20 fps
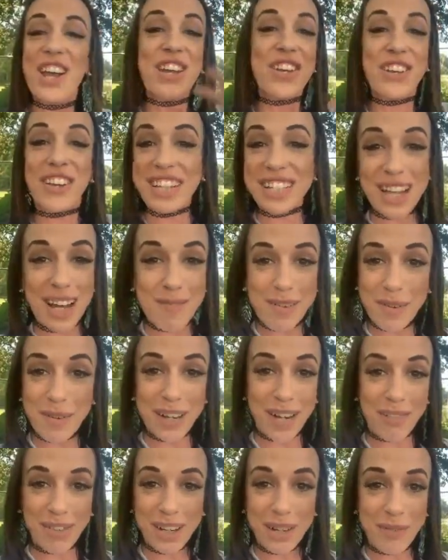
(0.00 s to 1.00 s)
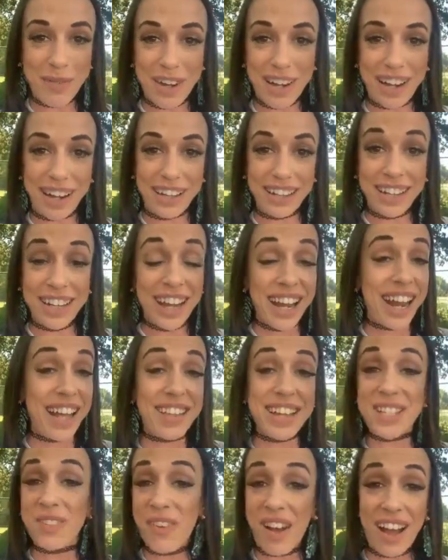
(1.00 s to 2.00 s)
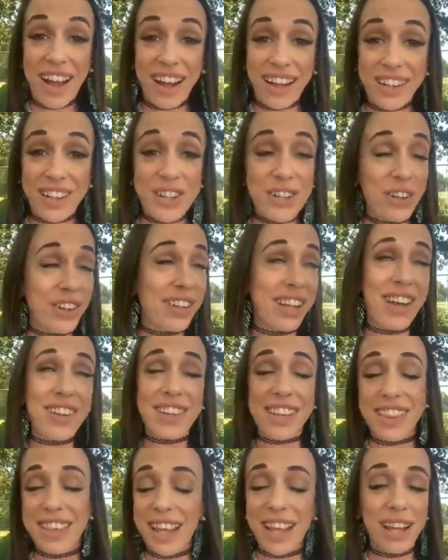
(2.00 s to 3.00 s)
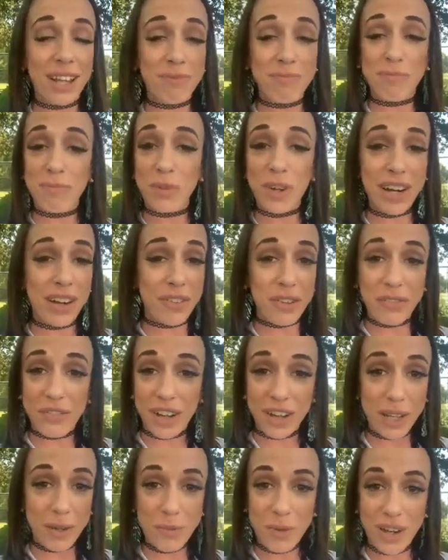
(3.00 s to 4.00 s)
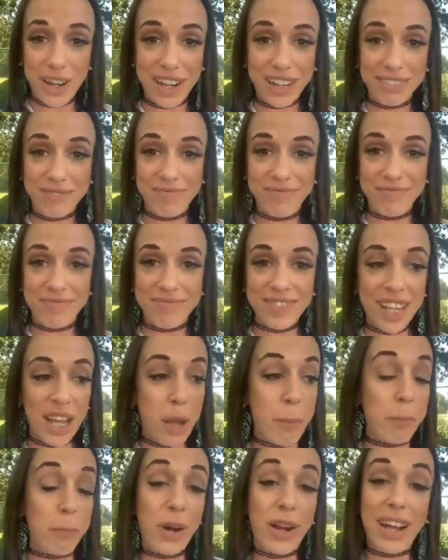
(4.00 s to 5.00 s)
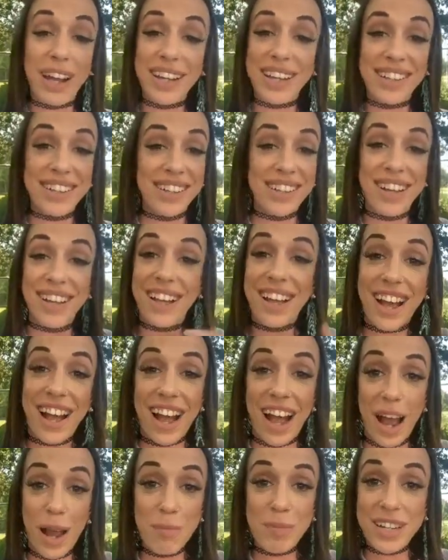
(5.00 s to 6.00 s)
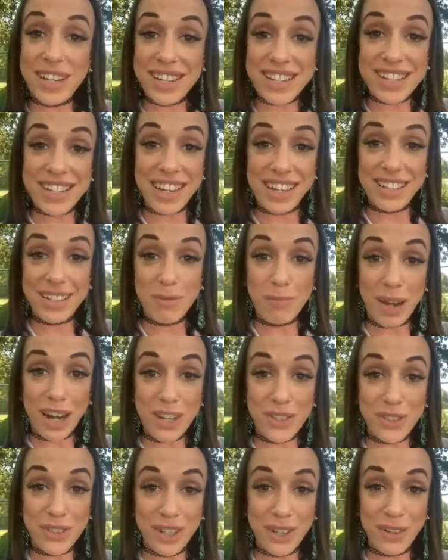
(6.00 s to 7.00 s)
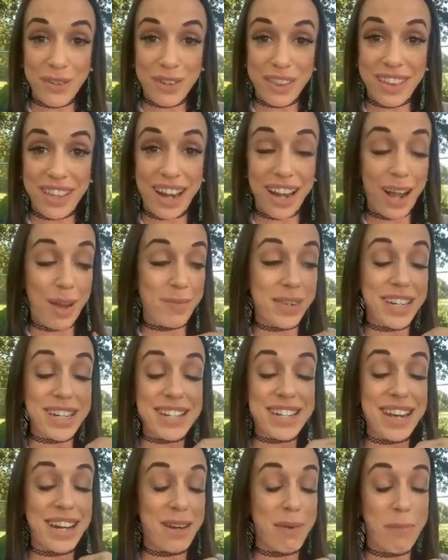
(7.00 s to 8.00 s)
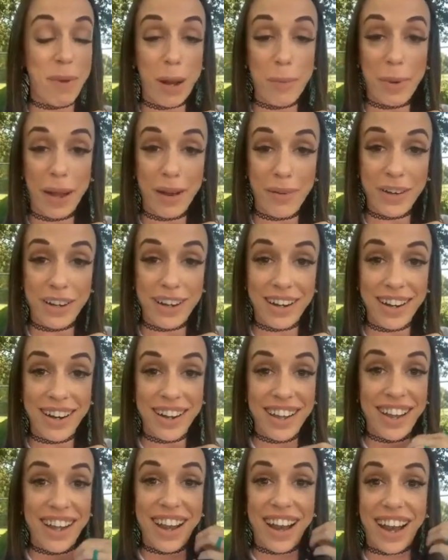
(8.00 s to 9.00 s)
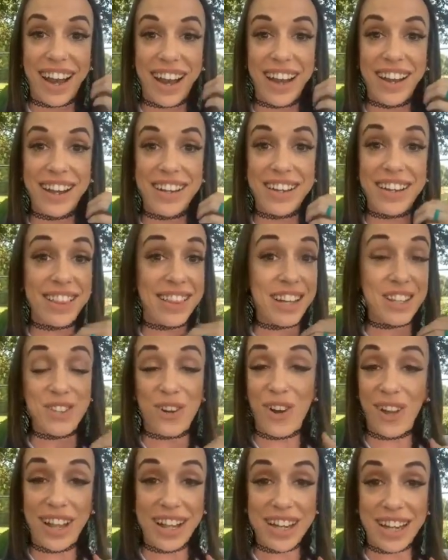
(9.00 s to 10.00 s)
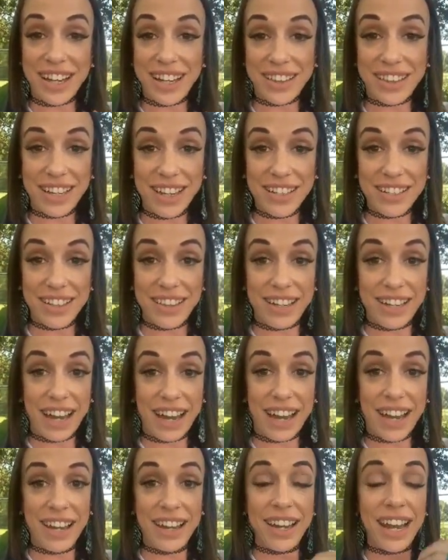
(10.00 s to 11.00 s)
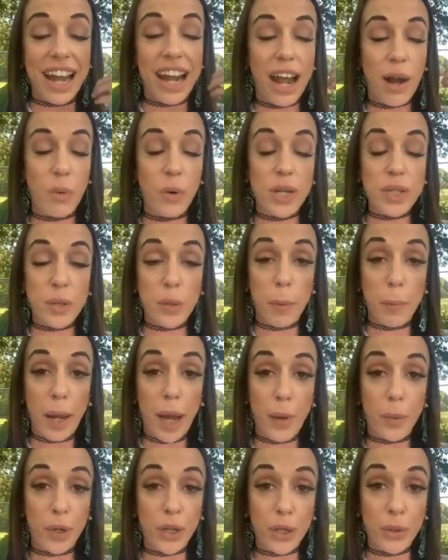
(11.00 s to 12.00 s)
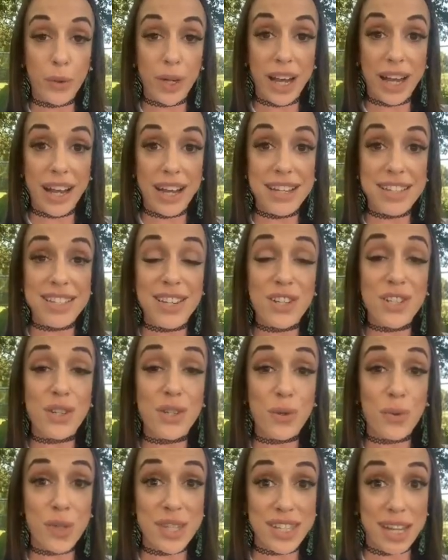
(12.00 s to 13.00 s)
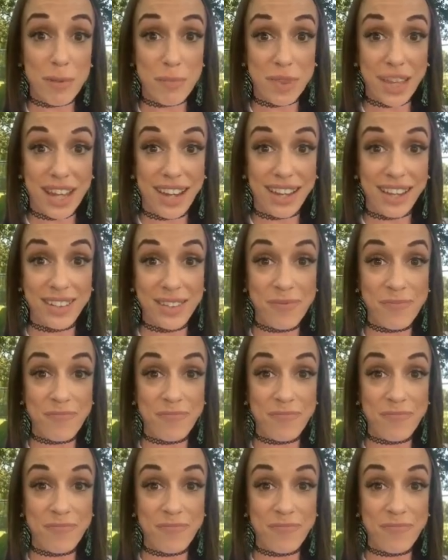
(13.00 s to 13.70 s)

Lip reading: You can tell me whatever you want, and that's fine, because you're allowed to think whatever the fuck you want. But I'm going to stand in my truth, and I'm going to stand in my power, and that's all I need at the end of the day. And I want to empower you guys to do the same thing.